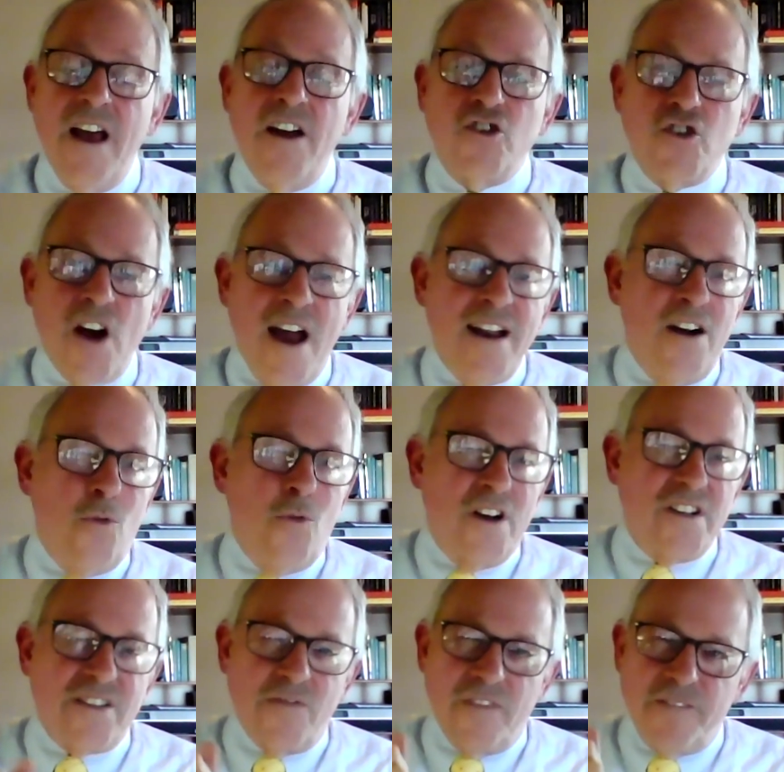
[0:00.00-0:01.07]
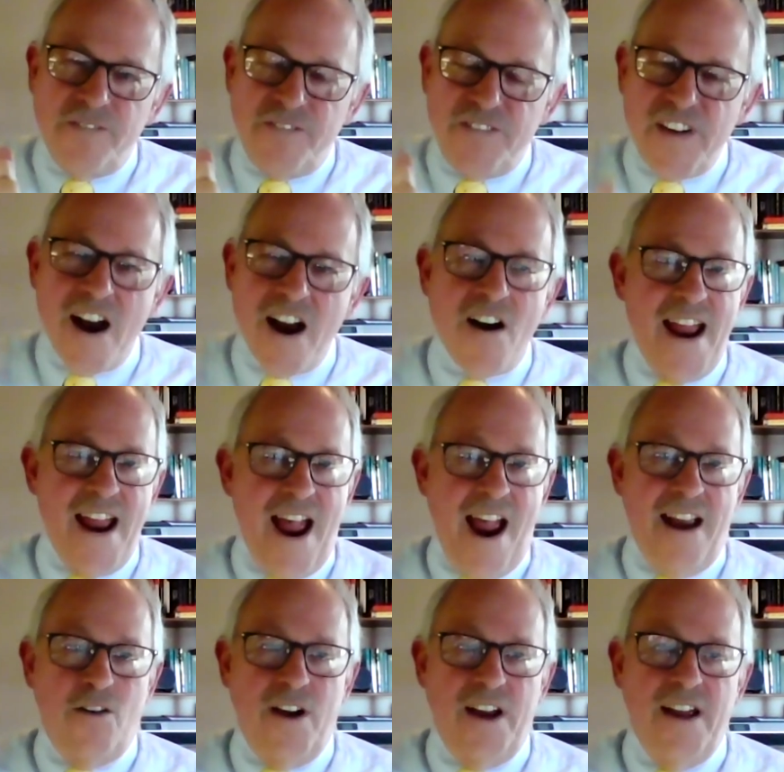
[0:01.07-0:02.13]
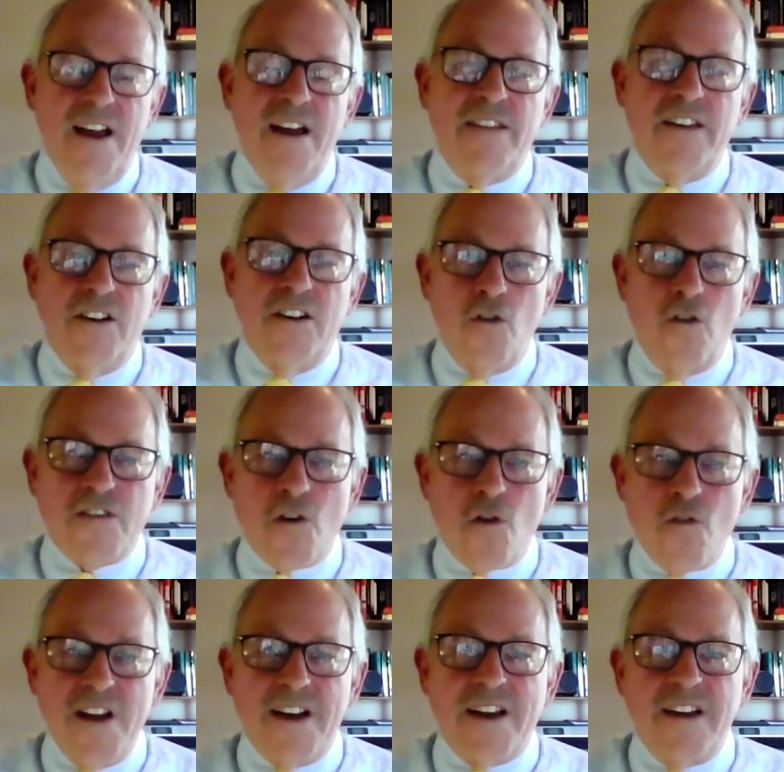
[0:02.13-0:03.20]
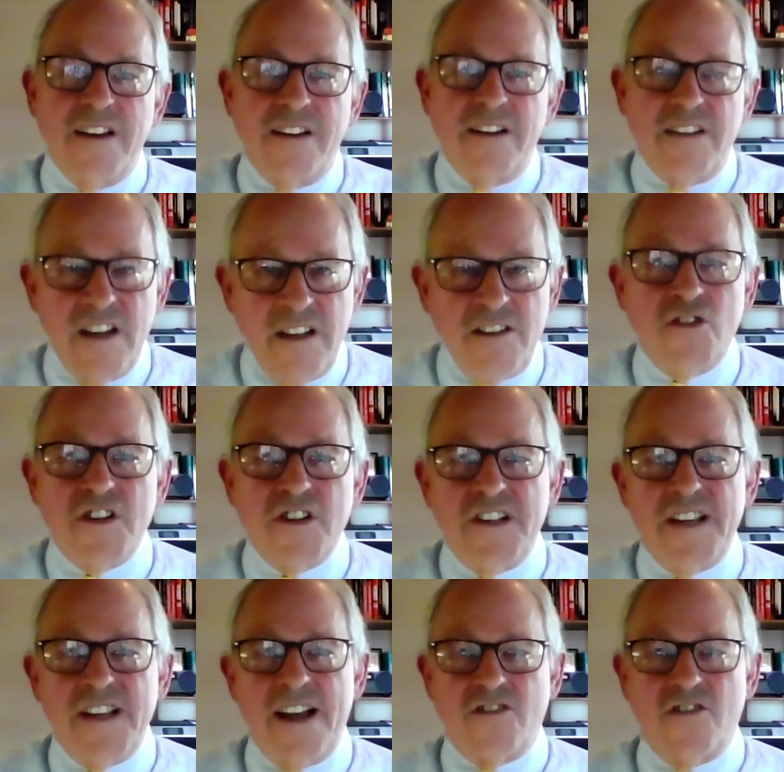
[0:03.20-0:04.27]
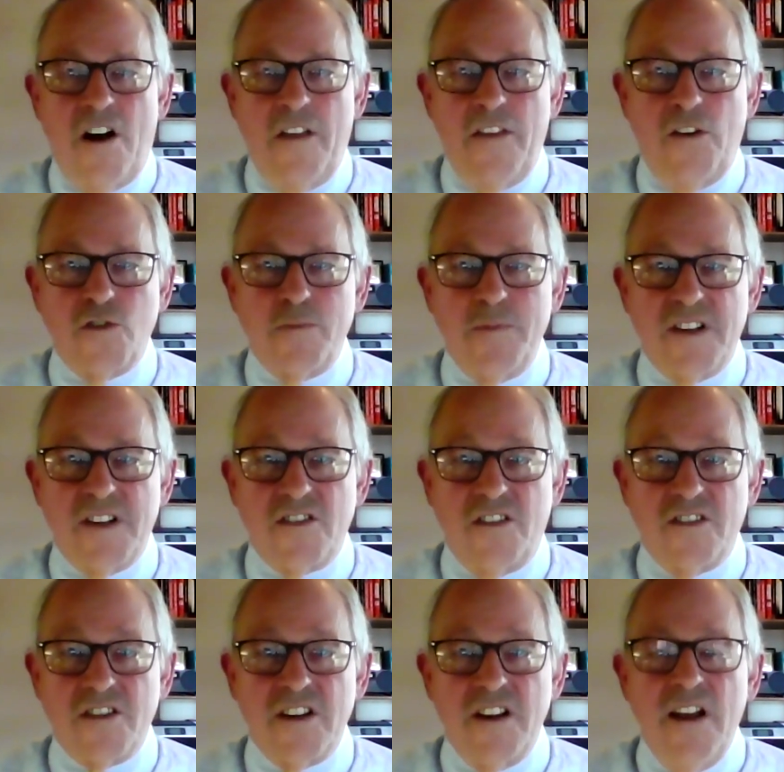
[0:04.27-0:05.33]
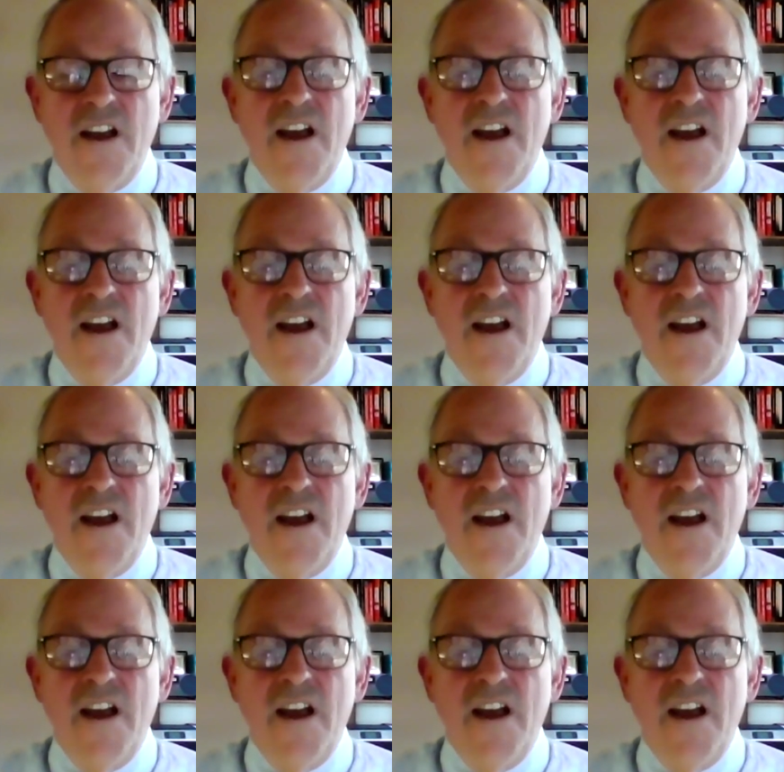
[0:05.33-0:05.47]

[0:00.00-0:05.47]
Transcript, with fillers: China was very angry that North Korea continued to test all those missiles